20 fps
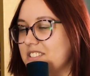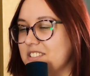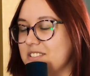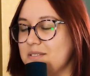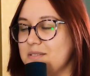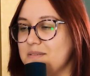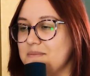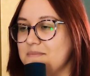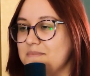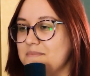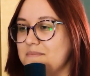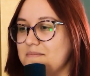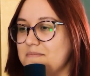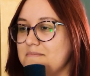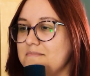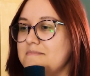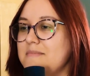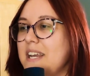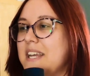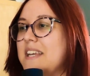just
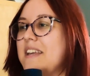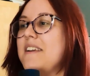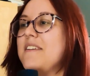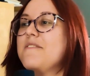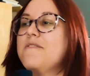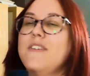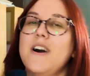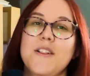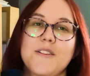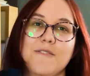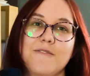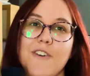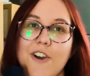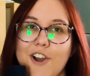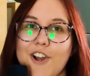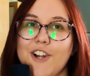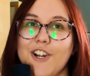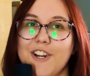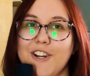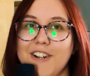making fun of
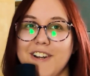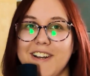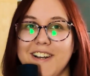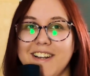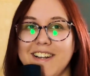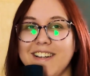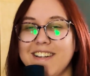her.